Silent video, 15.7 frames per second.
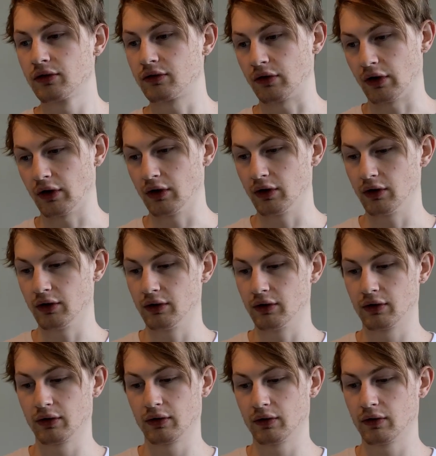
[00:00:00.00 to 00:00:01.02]
So
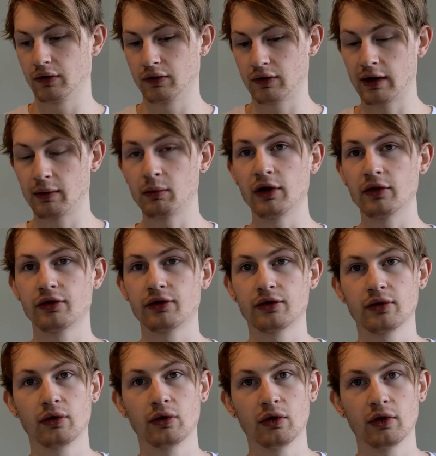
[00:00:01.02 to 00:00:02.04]
then
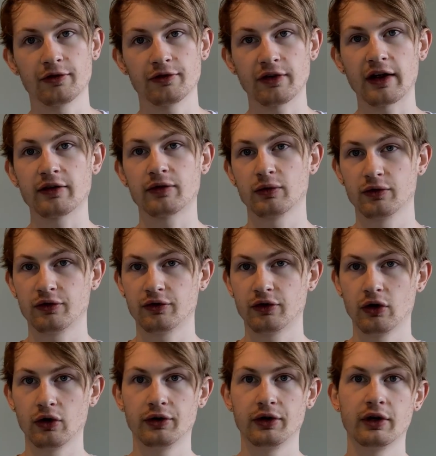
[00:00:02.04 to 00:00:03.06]
once all the frets were
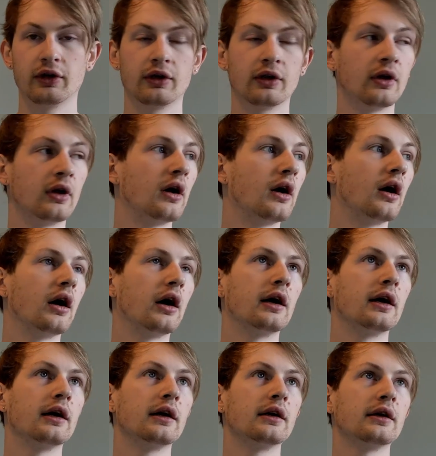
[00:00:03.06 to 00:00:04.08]
installed,
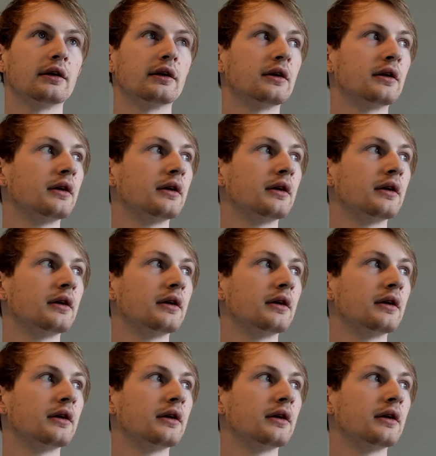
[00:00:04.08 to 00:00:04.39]
I,